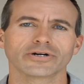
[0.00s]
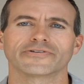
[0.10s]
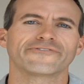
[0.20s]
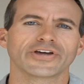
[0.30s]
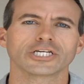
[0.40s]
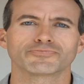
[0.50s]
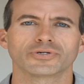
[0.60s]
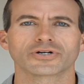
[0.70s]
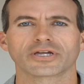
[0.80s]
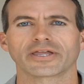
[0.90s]
and
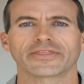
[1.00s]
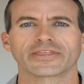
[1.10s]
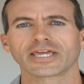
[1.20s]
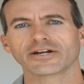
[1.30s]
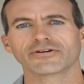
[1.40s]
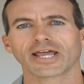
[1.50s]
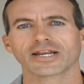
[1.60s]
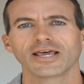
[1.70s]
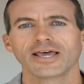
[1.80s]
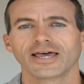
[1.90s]
Facebook and the internet,